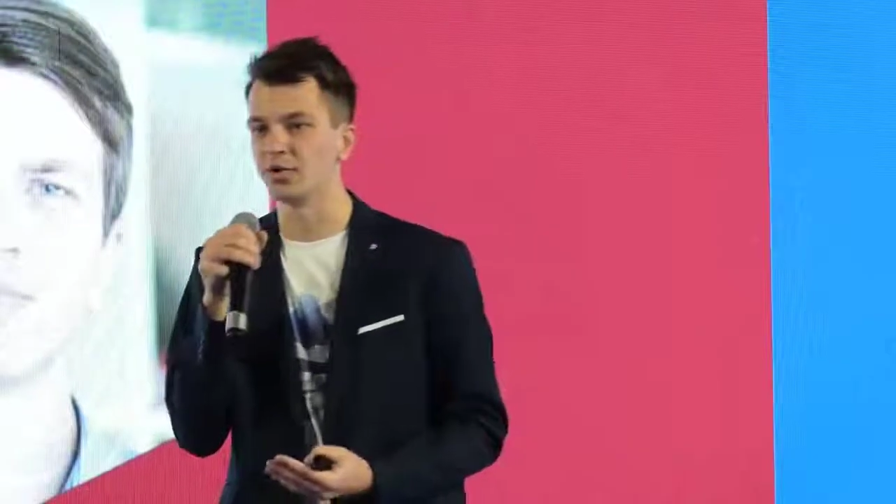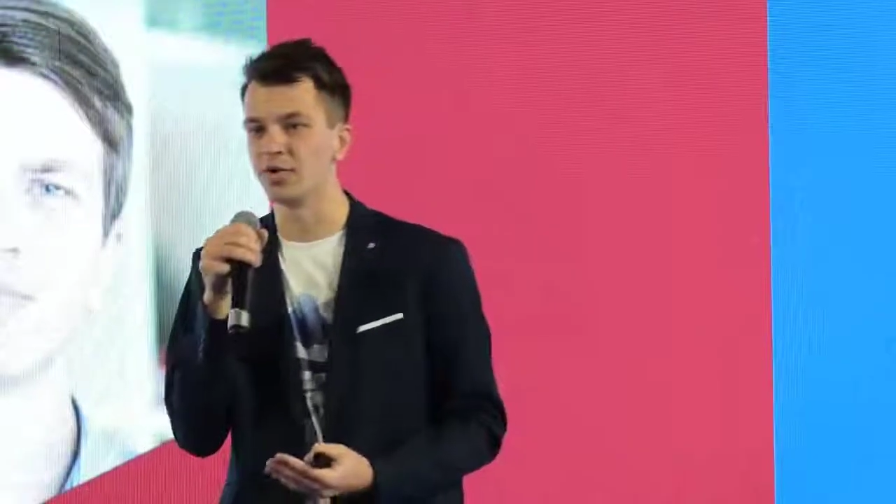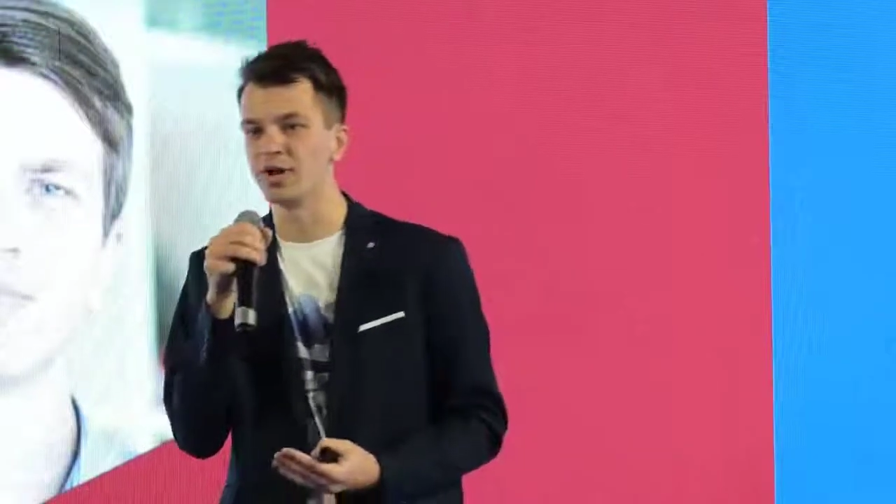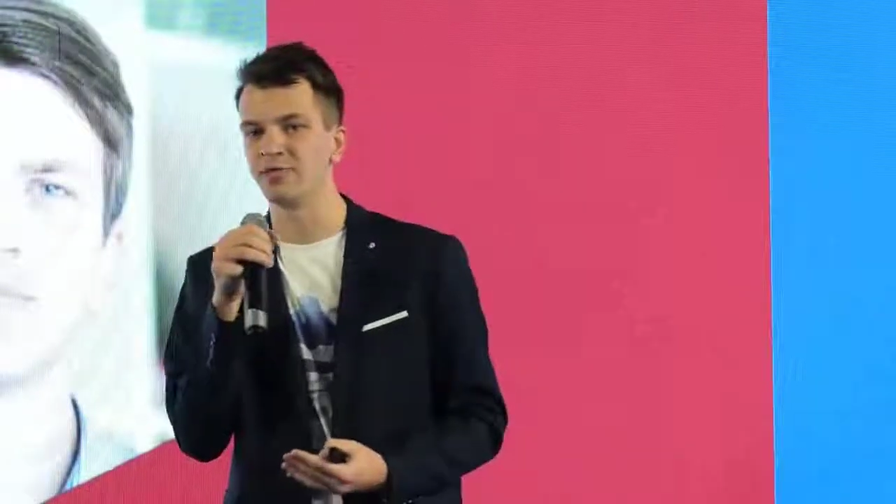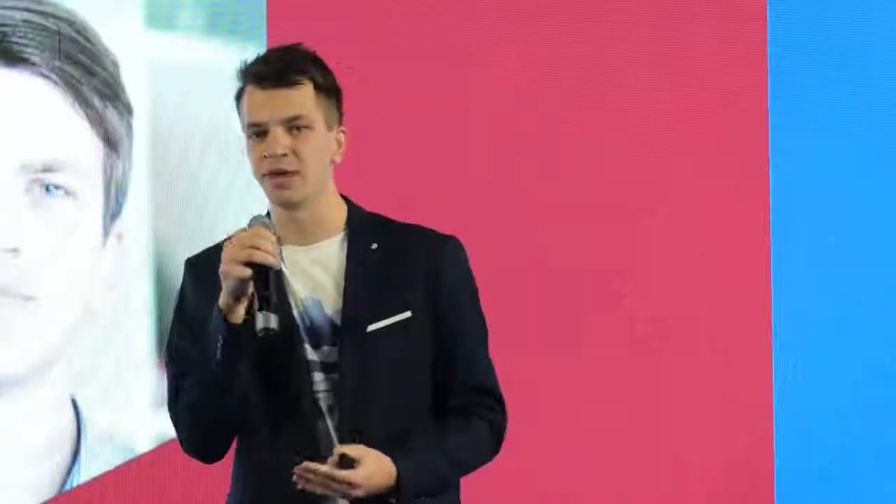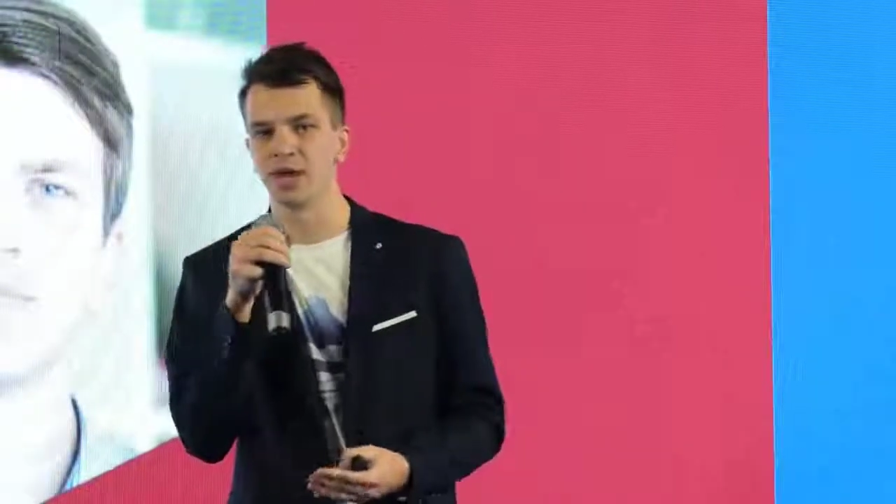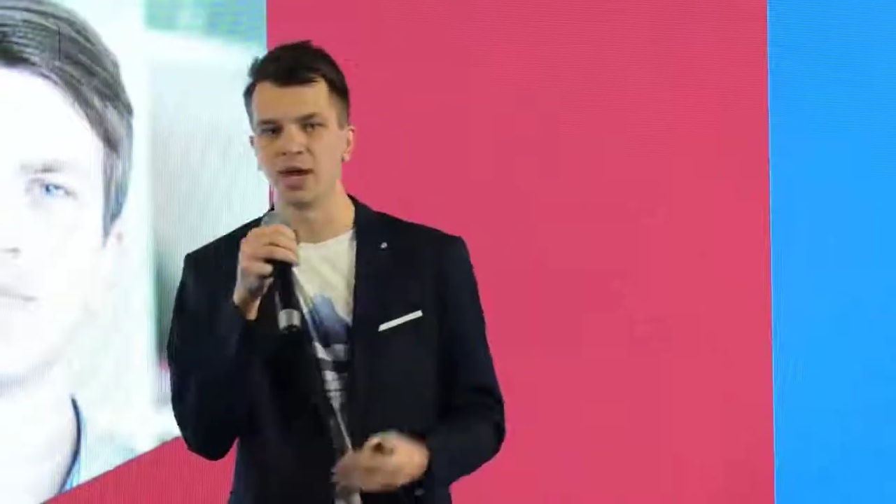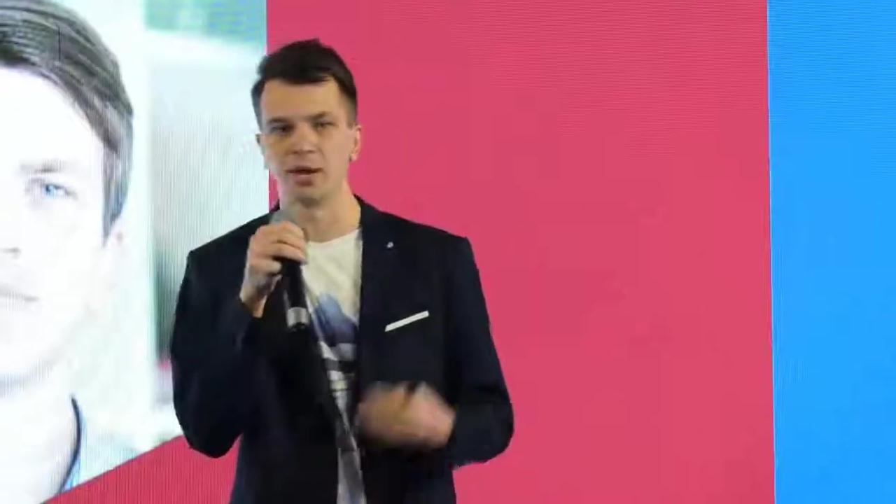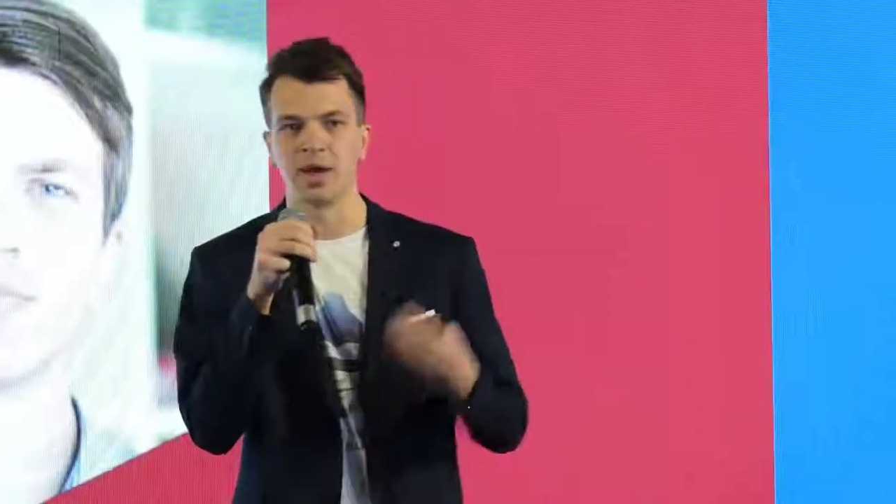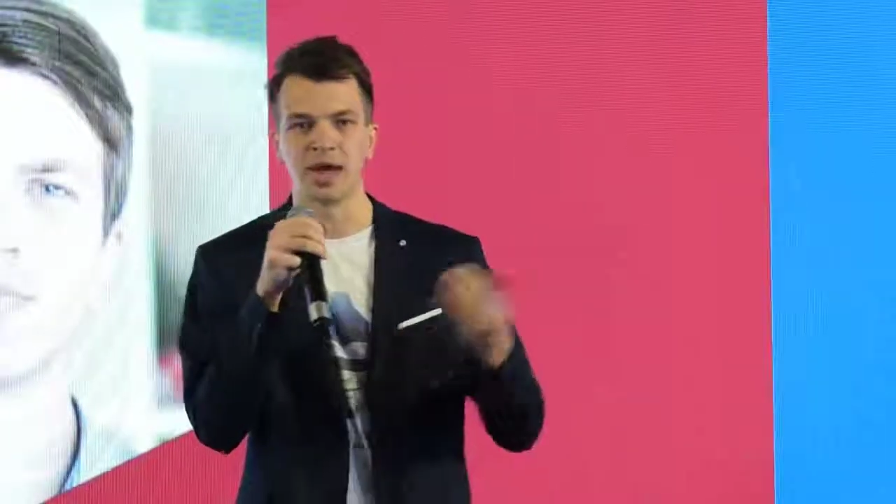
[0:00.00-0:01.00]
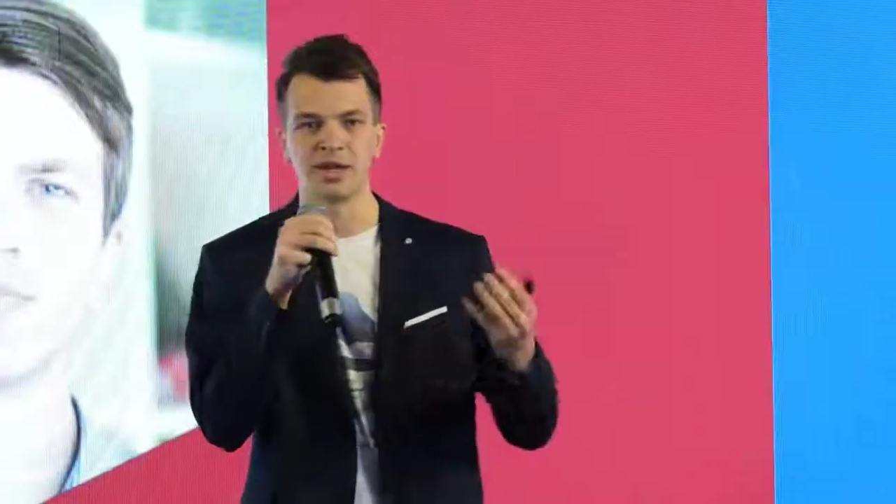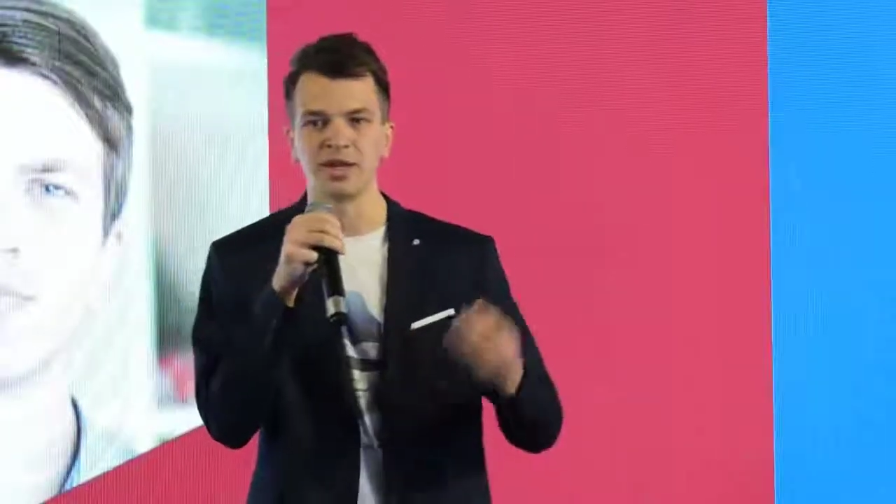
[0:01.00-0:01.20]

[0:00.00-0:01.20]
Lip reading: or even an